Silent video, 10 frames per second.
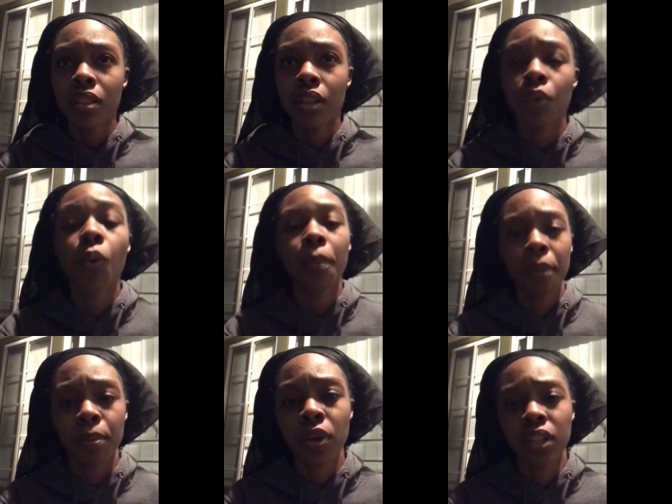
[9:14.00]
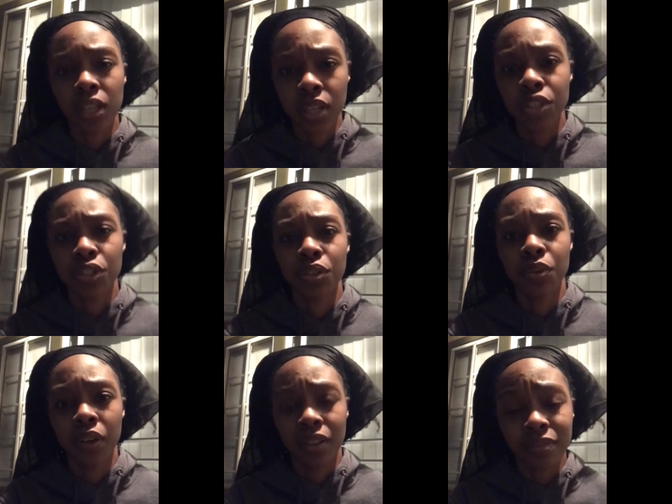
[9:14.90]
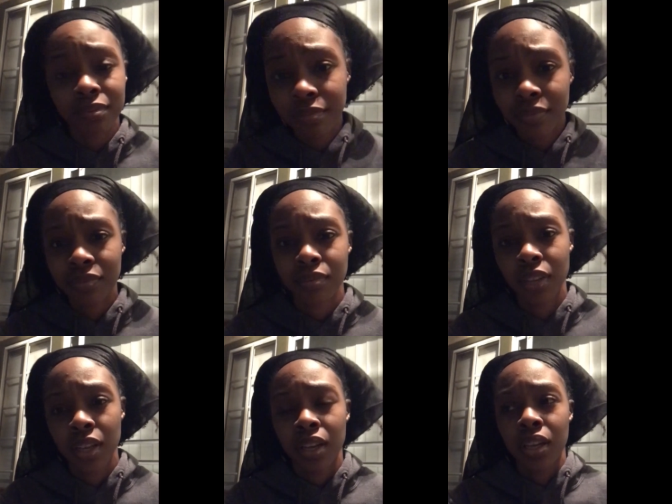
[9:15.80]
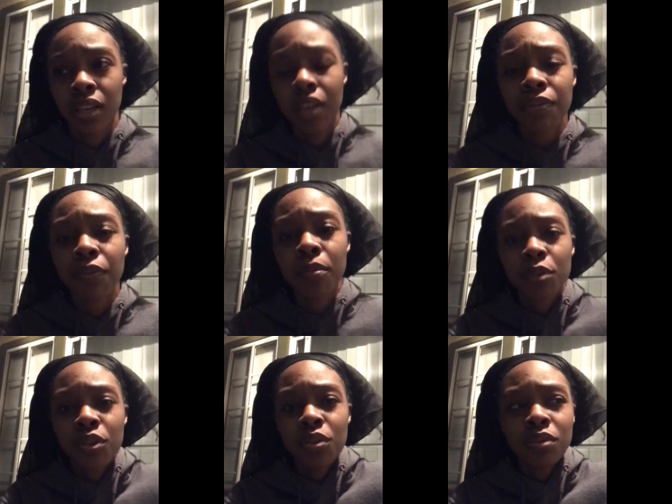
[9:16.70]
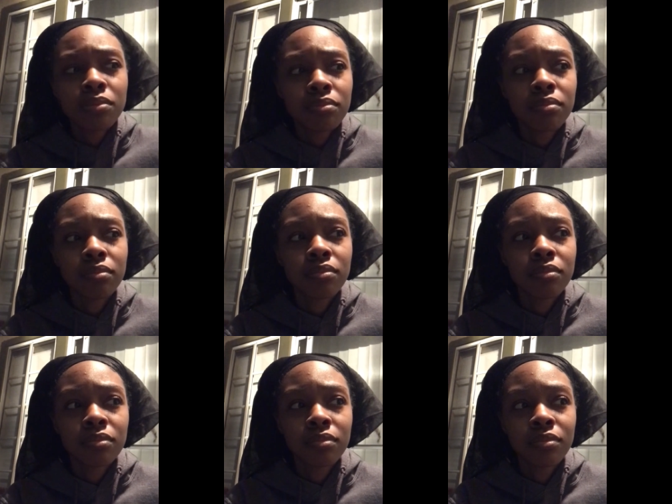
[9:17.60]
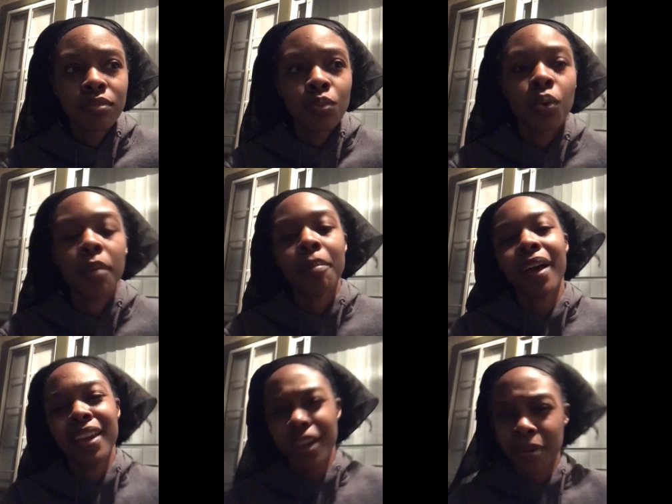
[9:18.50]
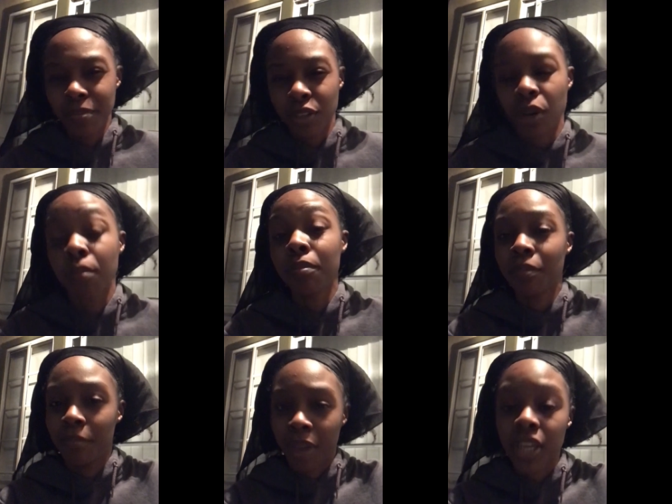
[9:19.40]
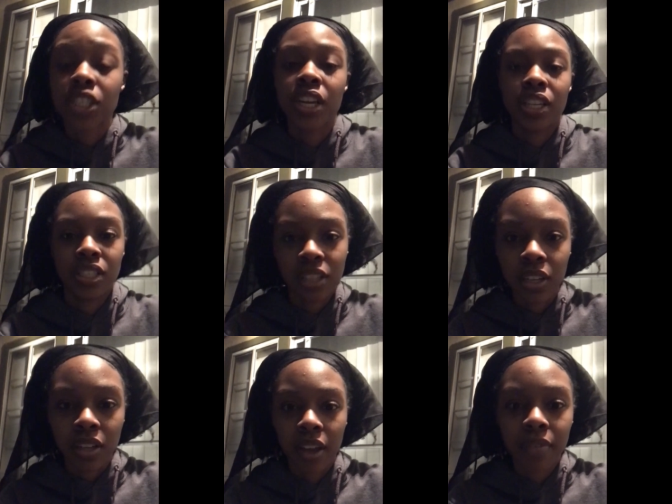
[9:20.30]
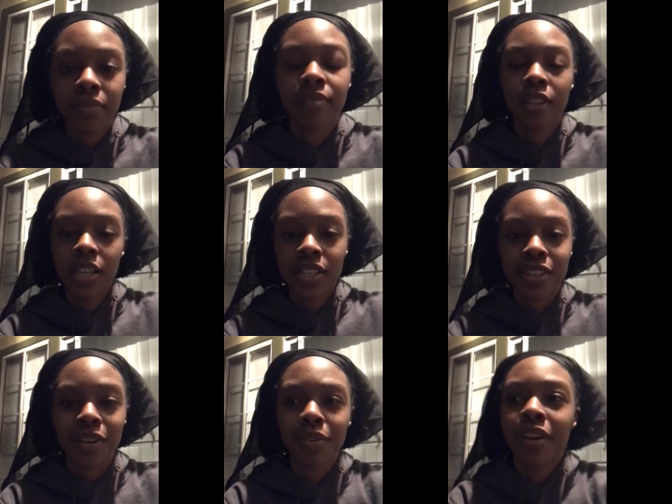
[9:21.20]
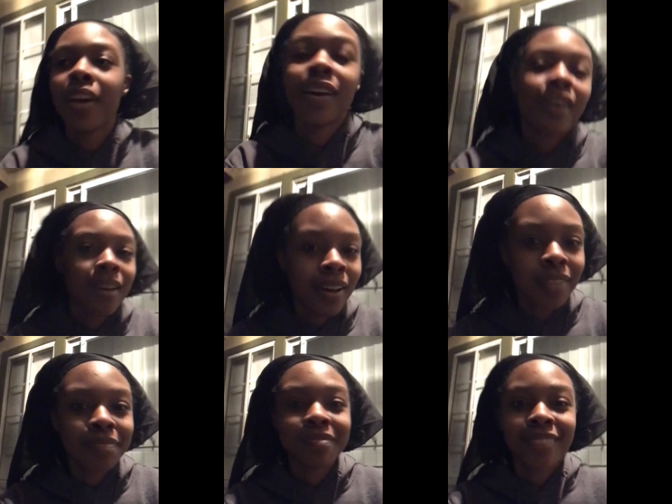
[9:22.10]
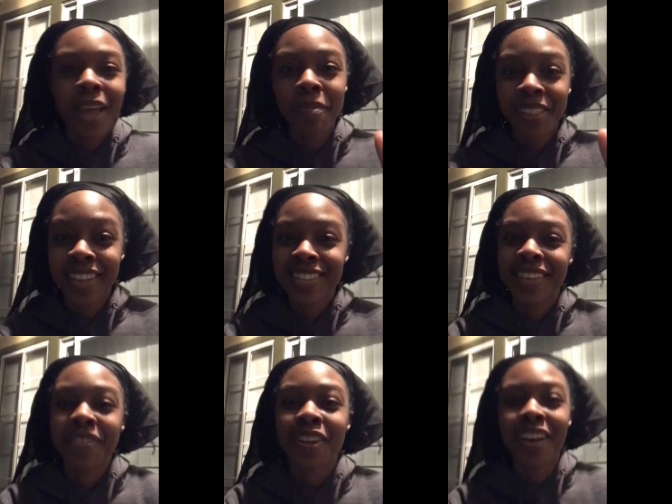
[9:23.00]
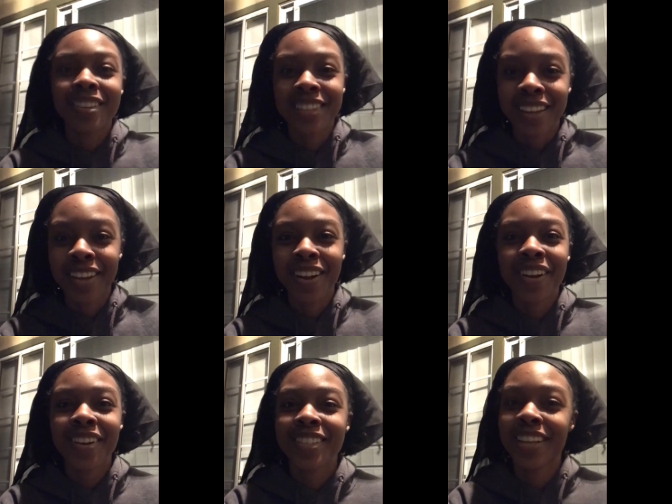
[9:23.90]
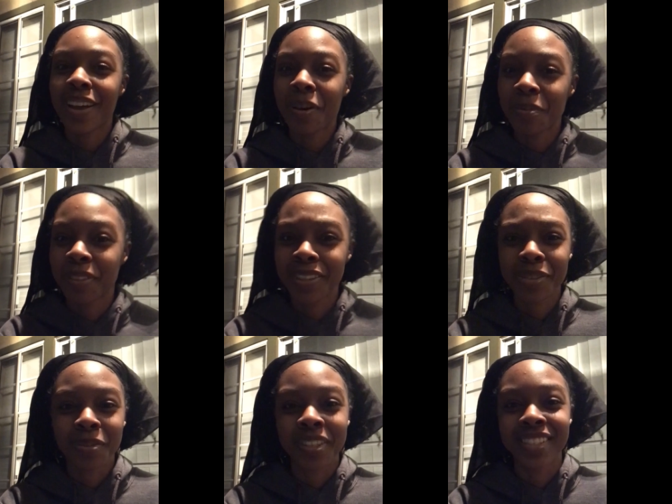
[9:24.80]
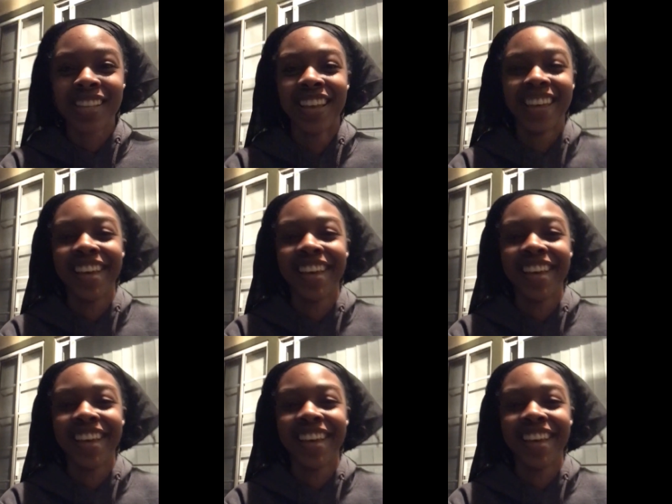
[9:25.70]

that where people can look at you and get from you what might help them make a change in their life. So happy Thanksgiving y'all. Stay encouraged. I hope this was